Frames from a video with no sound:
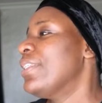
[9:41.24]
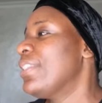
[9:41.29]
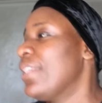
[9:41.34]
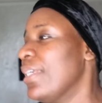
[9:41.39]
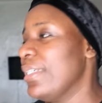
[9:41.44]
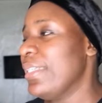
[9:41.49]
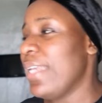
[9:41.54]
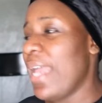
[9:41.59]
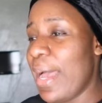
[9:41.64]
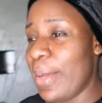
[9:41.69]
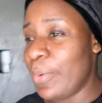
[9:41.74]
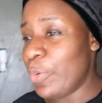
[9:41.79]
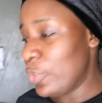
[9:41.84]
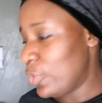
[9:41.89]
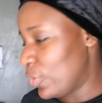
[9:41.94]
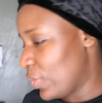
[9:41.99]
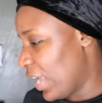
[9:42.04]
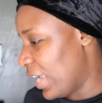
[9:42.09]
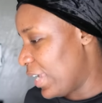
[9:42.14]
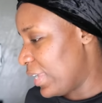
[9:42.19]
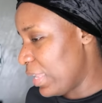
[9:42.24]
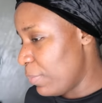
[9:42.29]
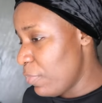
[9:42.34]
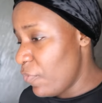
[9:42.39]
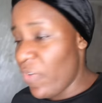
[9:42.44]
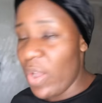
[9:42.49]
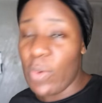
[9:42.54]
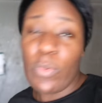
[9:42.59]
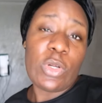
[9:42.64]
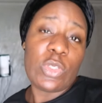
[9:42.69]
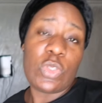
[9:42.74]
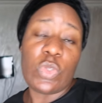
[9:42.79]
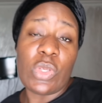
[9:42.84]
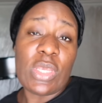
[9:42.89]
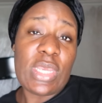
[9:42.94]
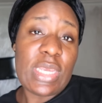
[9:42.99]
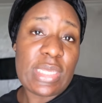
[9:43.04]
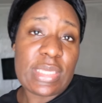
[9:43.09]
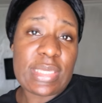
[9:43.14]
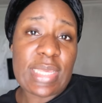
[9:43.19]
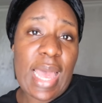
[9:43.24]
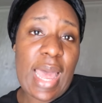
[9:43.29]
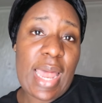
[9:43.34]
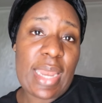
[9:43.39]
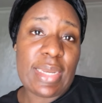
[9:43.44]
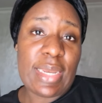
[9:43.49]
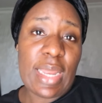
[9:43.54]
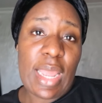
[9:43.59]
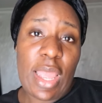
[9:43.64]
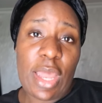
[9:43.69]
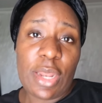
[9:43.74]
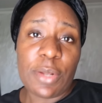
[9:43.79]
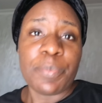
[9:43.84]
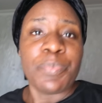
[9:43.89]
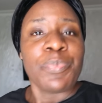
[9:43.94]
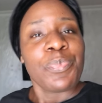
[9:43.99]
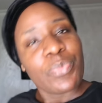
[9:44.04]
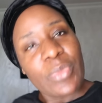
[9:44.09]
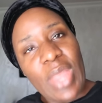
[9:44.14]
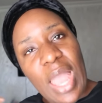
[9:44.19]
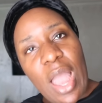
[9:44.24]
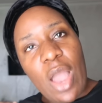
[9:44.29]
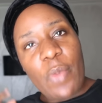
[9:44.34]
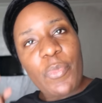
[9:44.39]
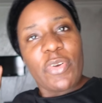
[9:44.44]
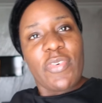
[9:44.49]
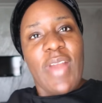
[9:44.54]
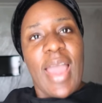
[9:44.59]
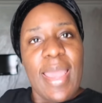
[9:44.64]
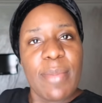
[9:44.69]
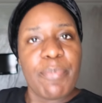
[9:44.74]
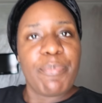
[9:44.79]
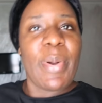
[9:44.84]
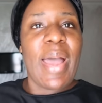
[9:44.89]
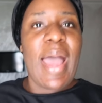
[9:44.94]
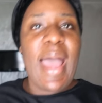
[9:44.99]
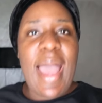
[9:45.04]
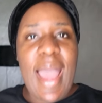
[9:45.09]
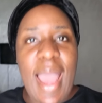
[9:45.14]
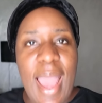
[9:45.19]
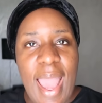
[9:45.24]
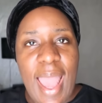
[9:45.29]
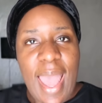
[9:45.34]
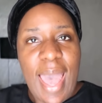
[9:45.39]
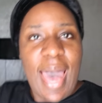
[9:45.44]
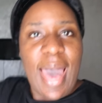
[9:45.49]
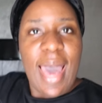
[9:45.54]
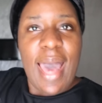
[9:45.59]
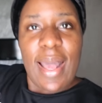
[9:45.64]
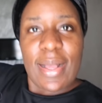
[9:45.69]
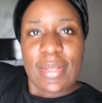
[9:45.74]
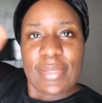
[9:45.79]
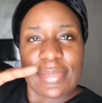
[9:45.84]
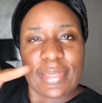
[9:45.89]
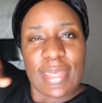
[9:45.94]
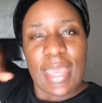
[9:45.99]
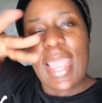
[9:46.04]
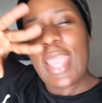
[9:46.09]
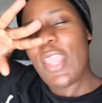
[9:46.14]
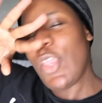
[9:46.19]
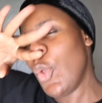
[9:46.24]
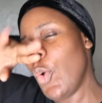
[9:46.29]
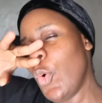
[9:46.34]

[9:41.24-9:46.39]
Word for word: so yeah, I want to get, let me find what to eat, and then I'll be right back. See